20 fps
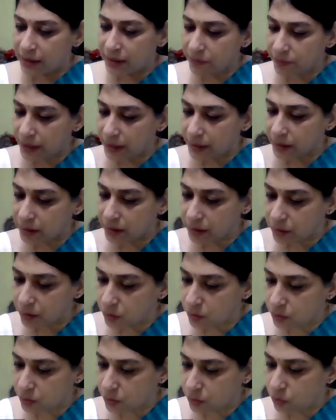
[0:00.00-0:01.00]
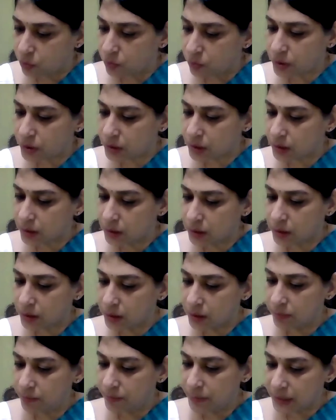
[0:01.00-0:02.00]
if I can quote
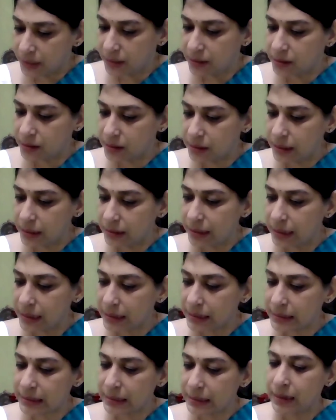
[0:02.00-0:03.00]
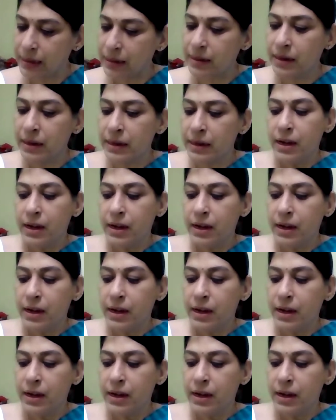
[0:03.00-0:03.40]
McKinsey, they said